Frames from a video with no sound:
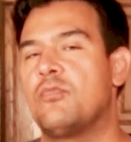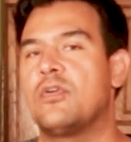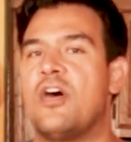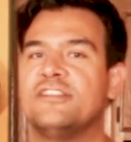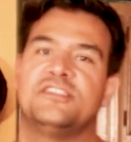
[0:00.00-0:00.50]
but
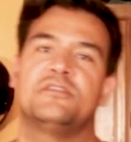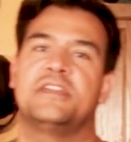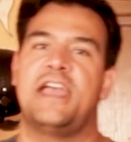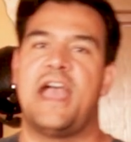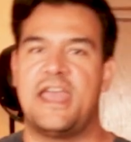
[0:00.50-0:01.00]
we're also
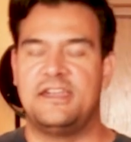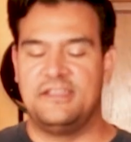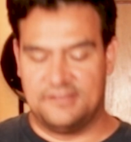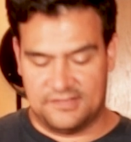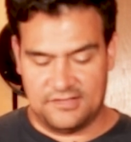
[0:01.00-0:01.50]
gonna add
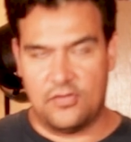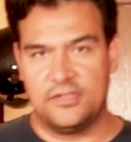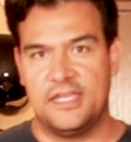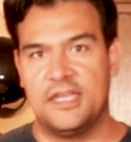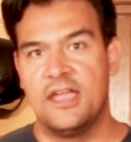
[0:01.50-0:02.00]
it in
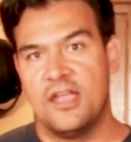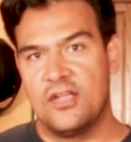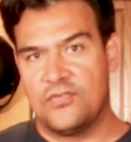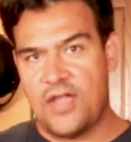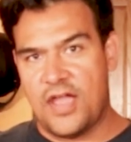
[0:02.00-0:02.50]
slowly,
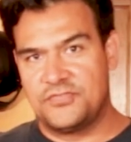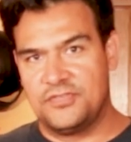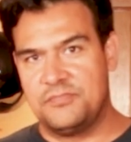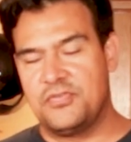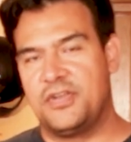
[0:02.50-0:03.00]

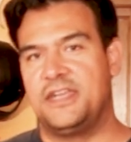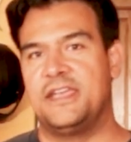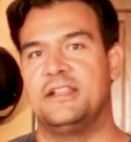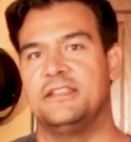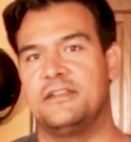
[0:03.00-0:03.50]
gradually putting
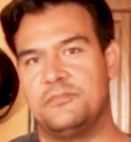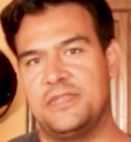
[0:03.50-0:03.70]
in a little